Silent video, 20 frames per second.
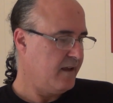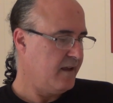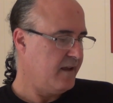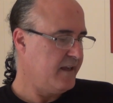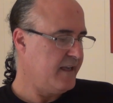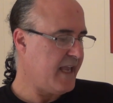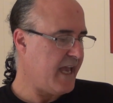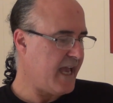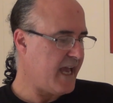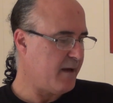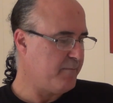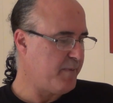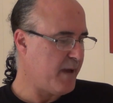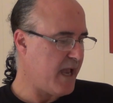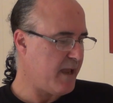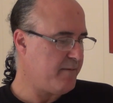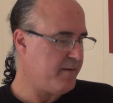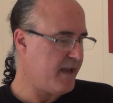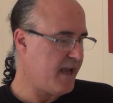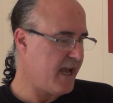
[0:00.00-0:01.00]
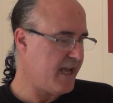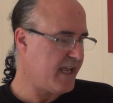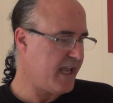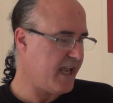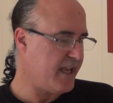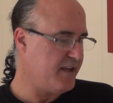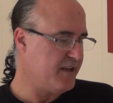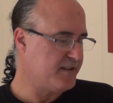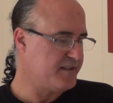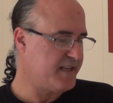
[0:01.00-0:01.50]
Yeah, baby, I
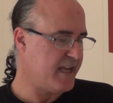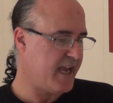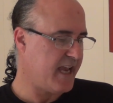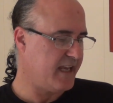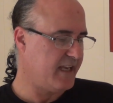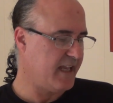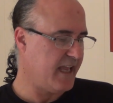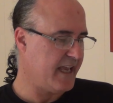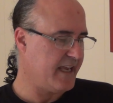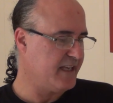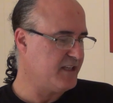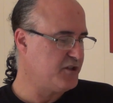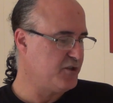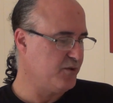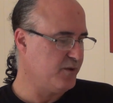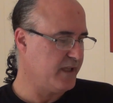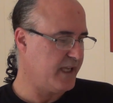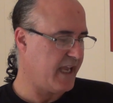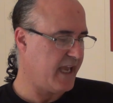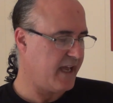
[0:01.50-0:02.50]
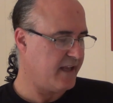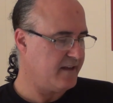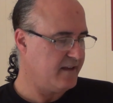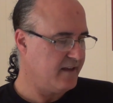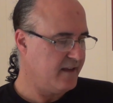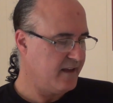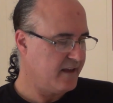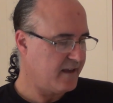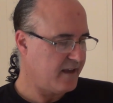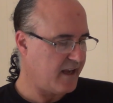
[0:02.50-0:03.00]
ain't your tan-legged Juliet.
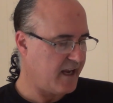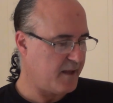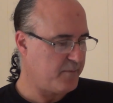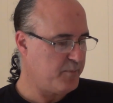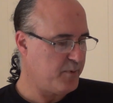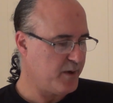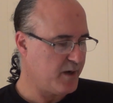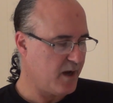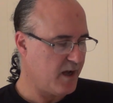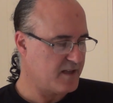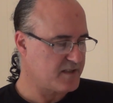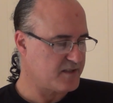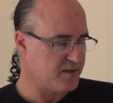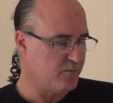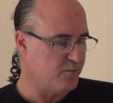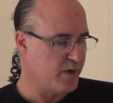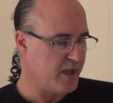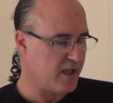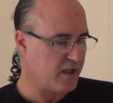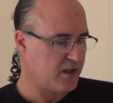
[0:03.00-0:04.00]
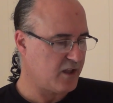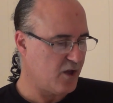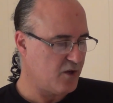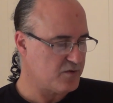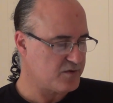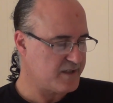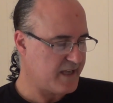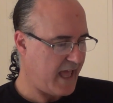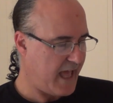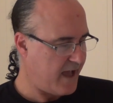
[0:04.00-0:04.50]
Can I put on some real
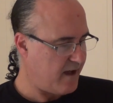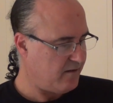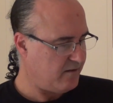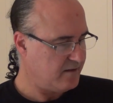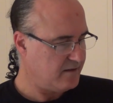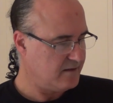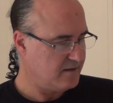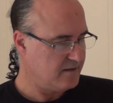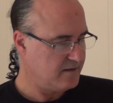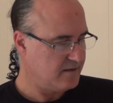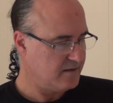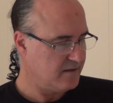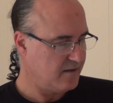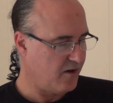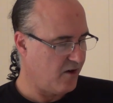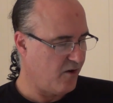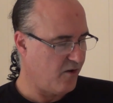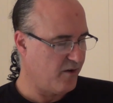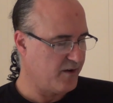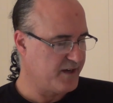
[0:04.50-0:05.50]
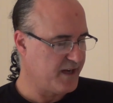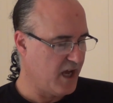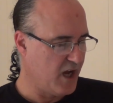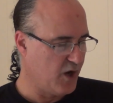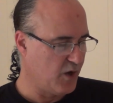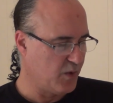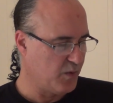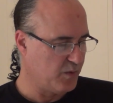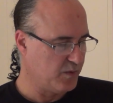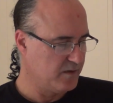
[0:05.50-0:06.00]
clothes now? Oh,
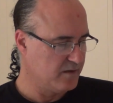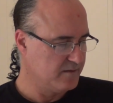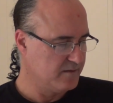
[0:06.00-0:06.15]
no.